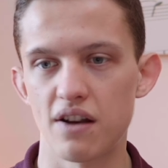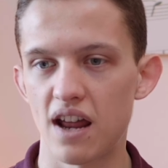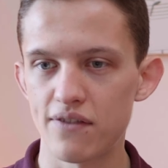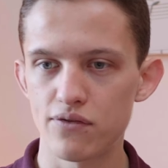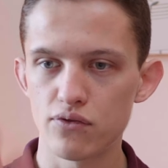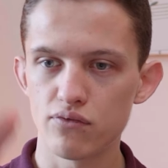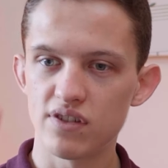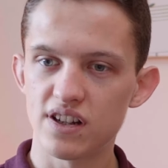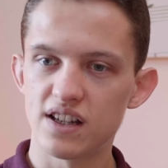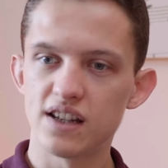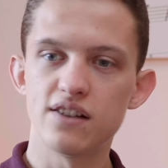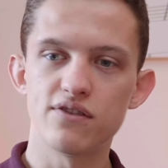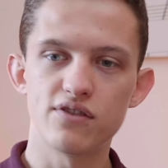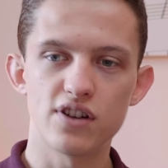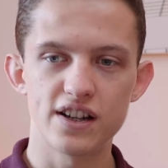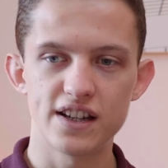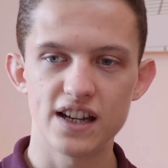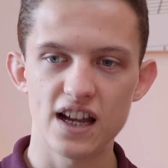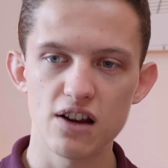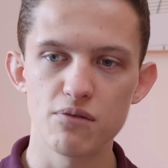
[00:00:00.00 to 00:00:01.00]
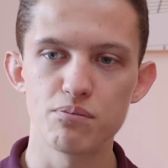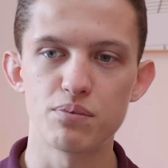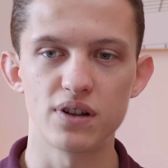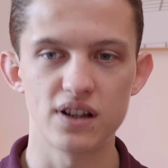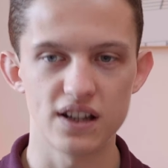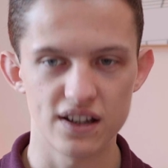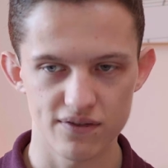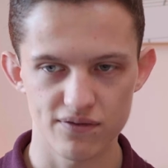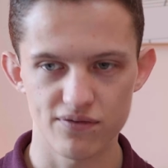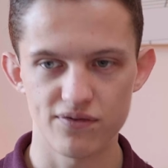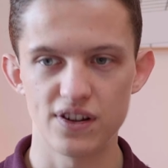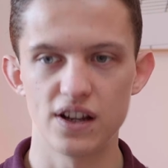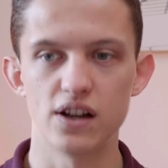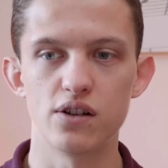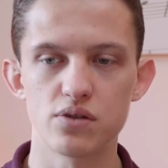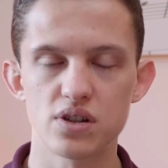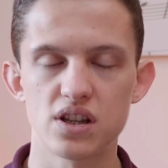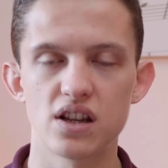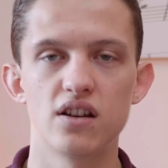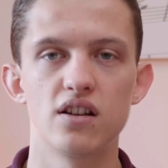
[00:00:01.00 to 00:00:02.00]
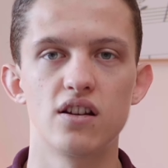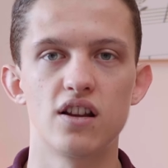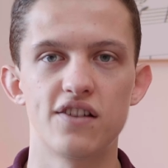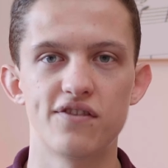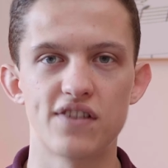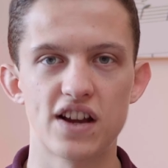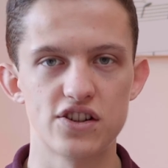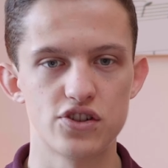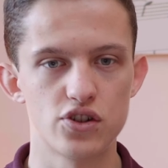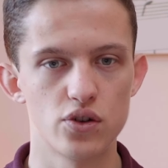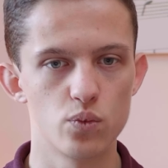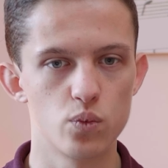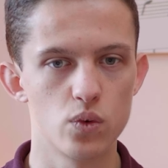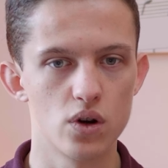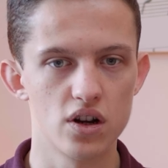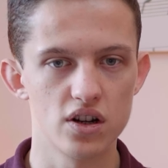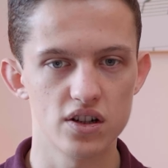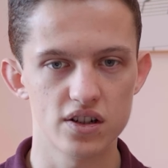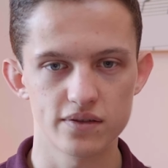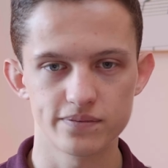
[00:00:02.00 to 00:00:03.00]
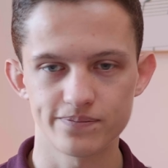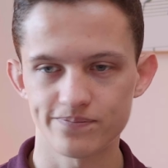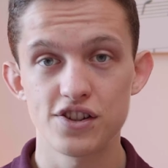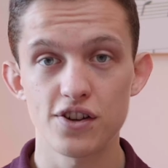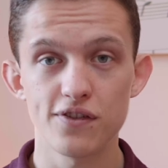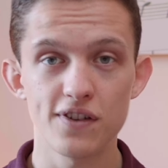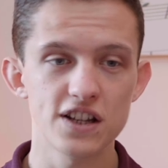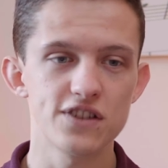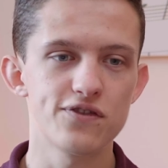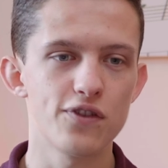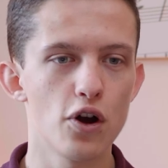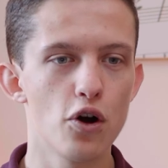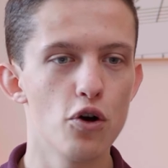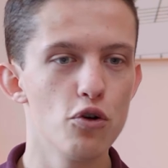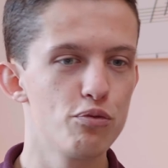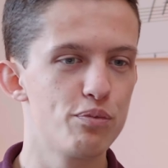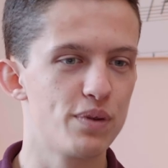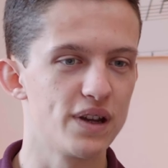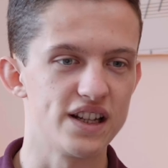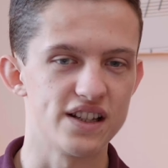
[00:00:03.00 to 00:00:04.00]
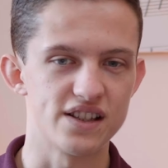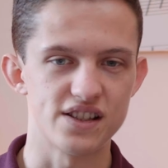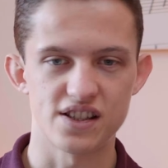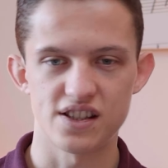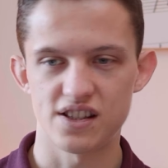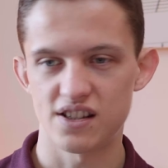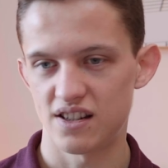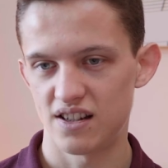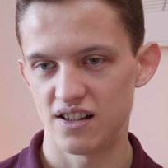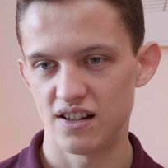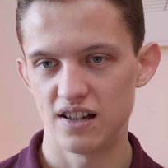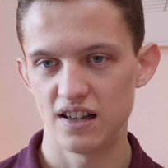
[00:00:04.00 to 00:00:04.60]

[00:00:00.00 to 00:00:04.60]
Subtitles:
Haven't written it right now, but it feels like that should work. So that's the whole piece.